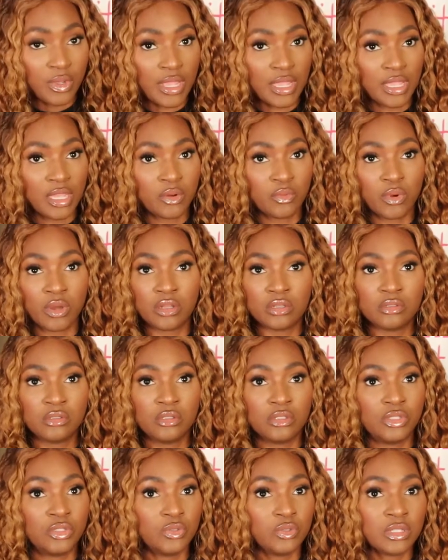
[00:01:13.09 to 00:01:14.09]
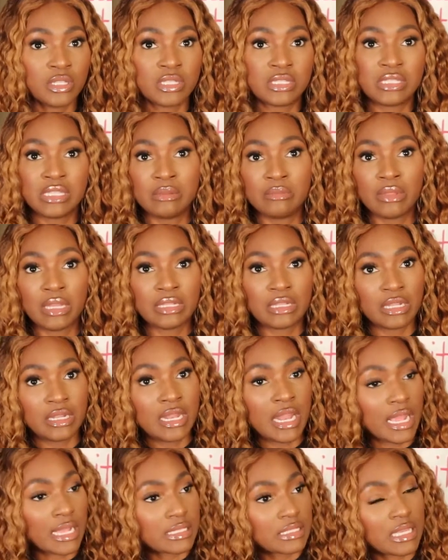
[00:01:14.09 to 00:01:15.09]
and well, Nadula seemed like the
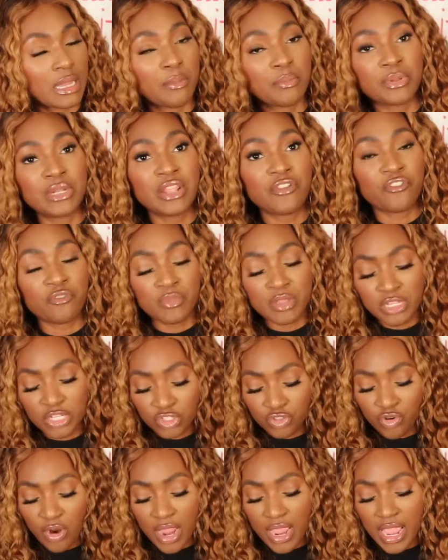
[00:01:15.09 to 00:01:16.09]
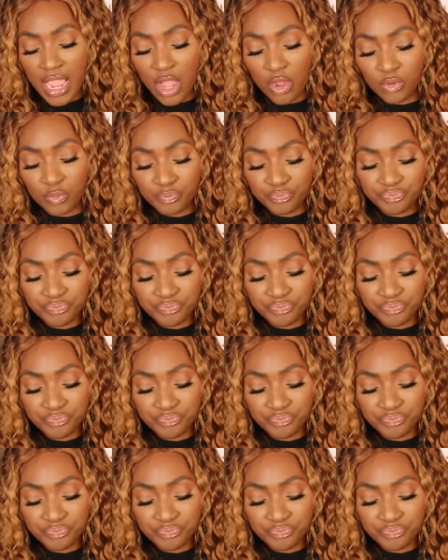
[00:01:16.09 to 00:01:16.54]
next company for me to try out.